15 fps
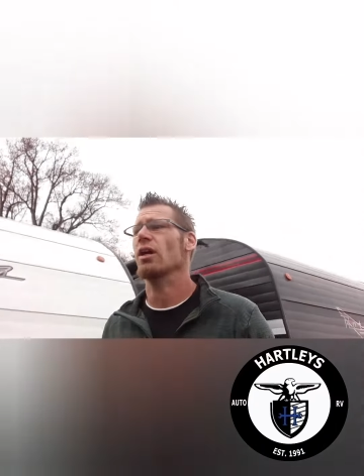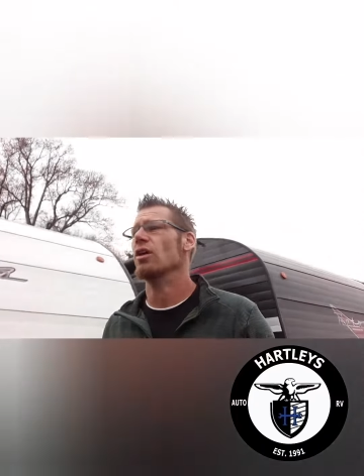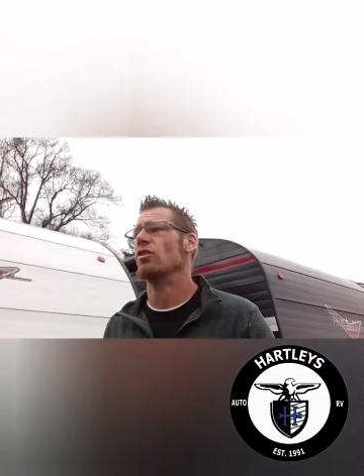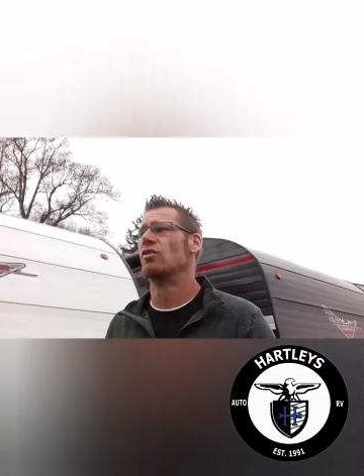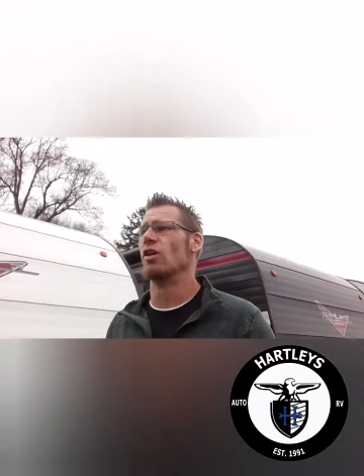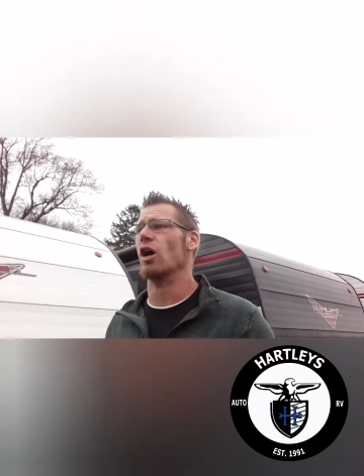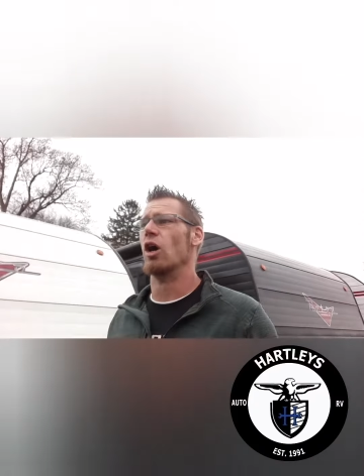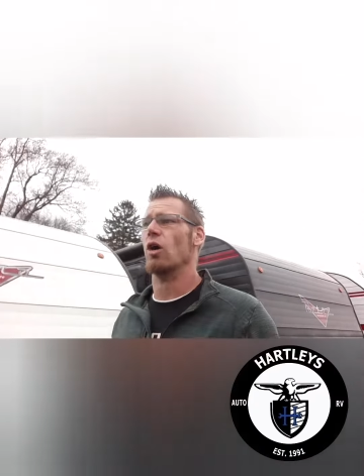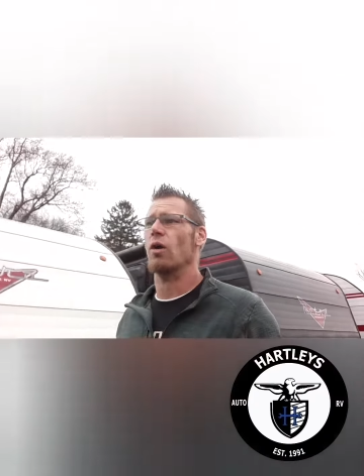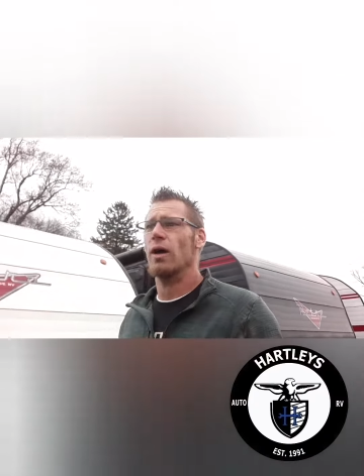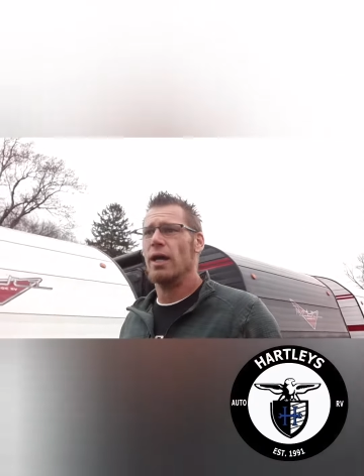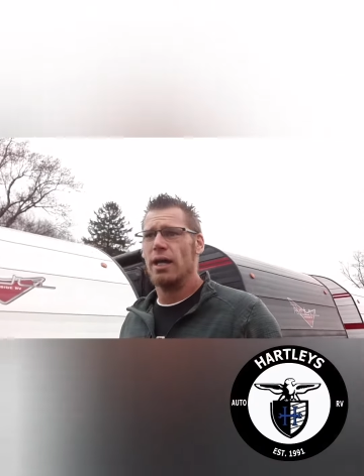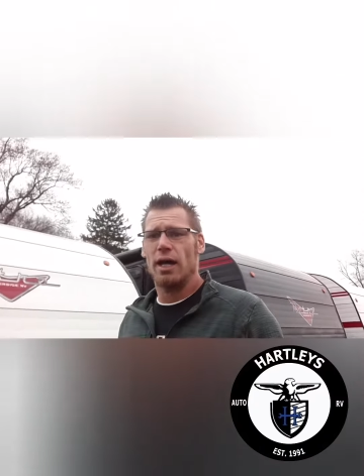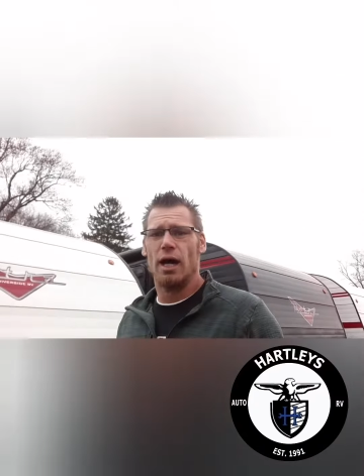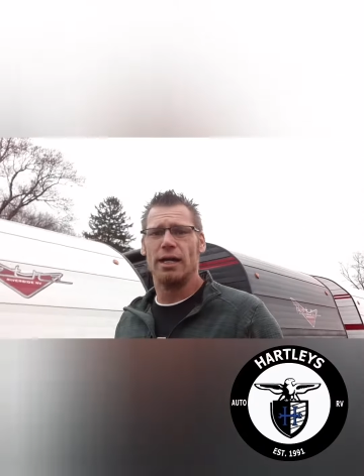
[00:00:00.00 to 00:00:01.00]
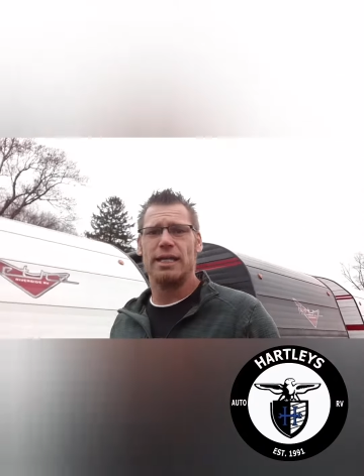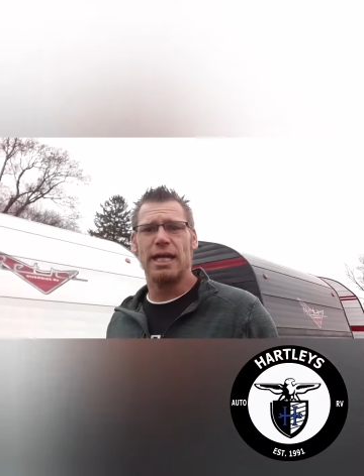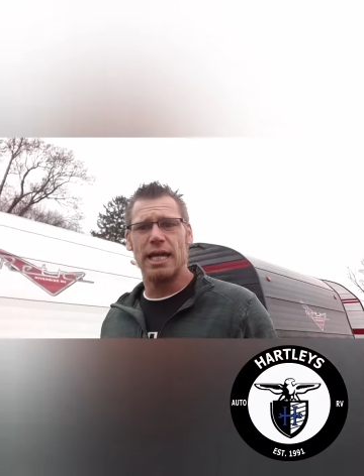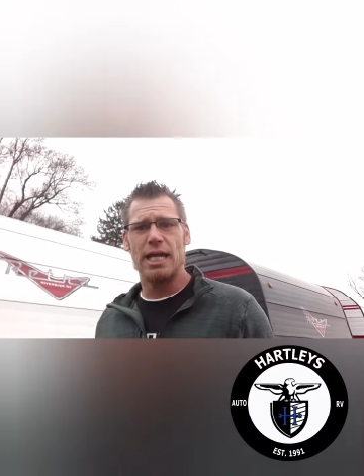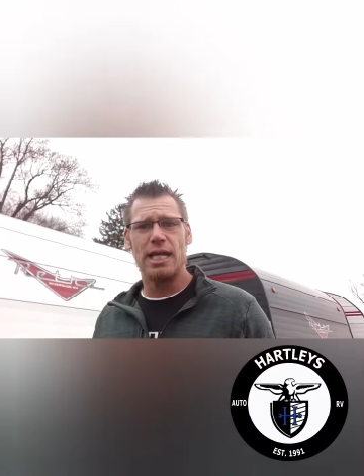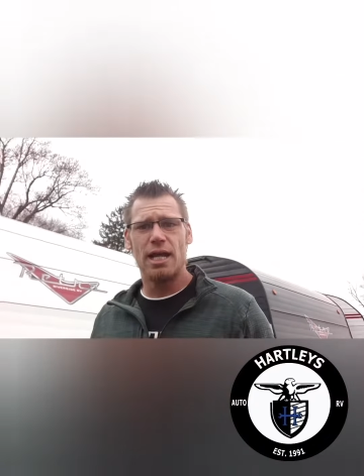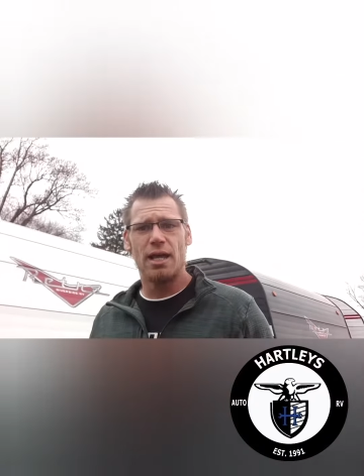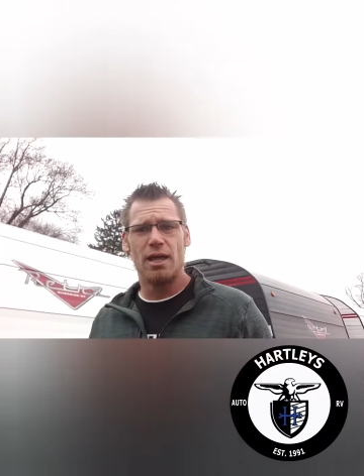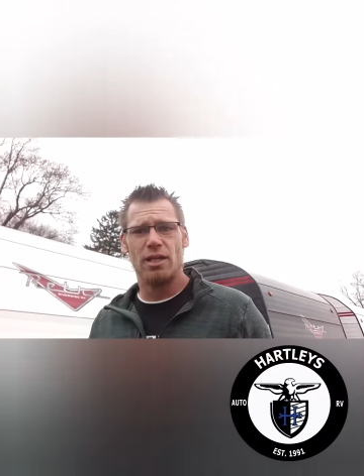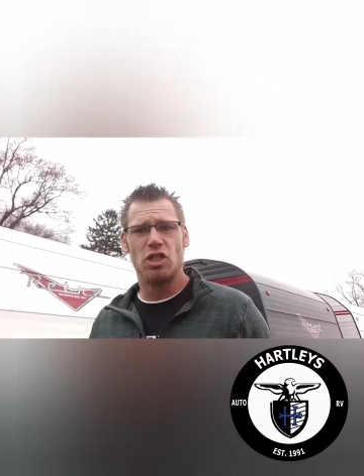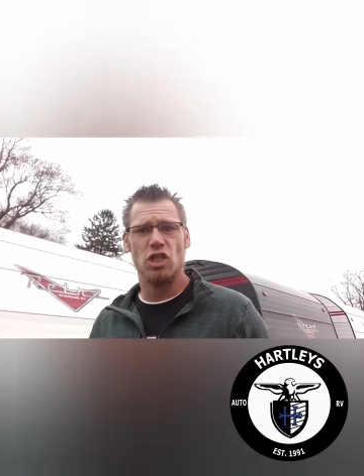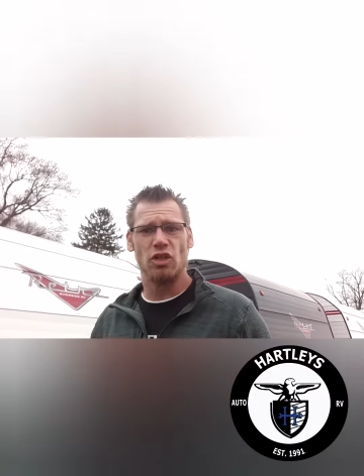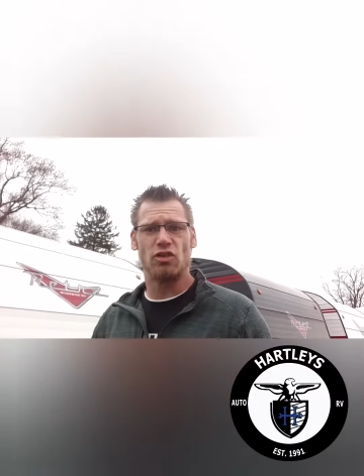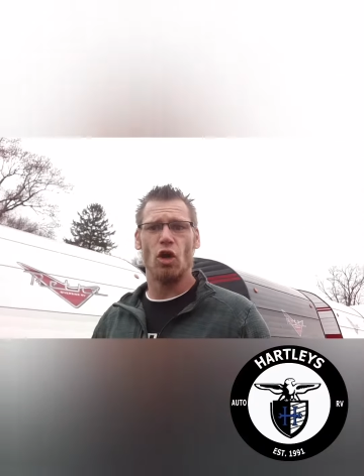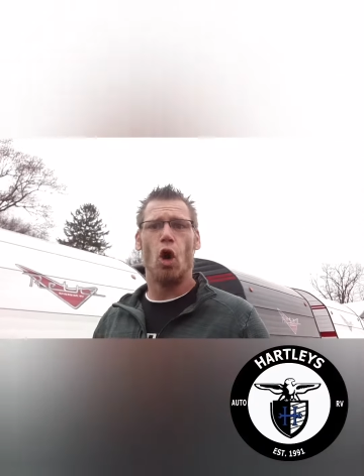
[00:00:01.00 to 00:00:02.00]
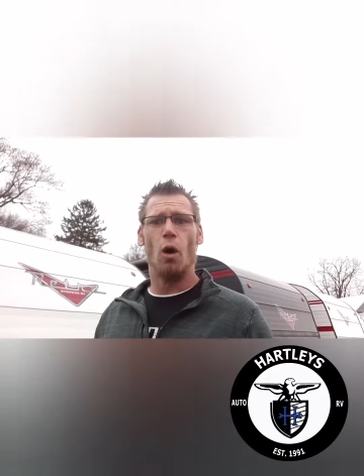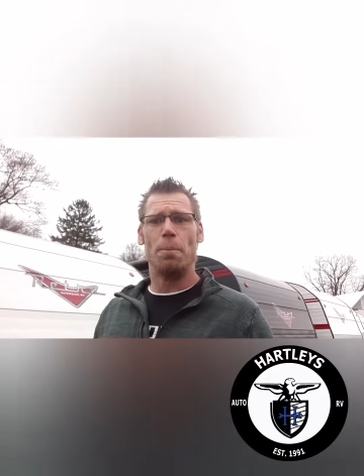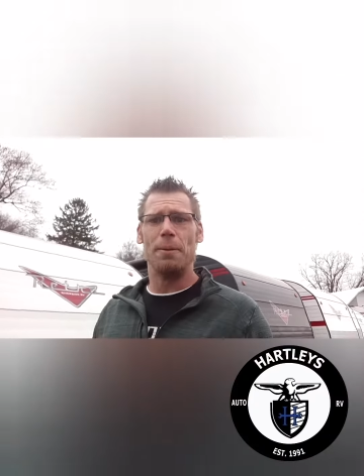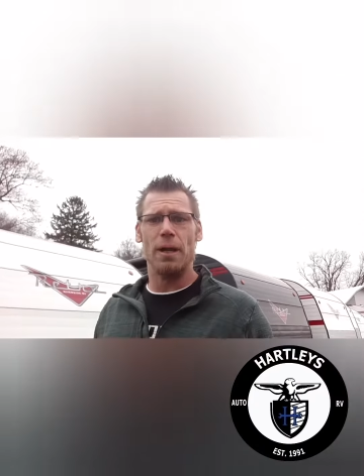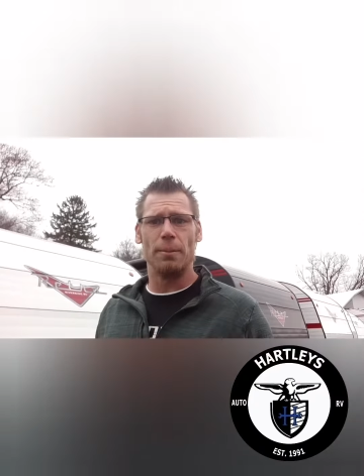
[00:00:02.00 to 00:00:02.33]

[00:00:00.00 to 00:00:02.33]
So again, just open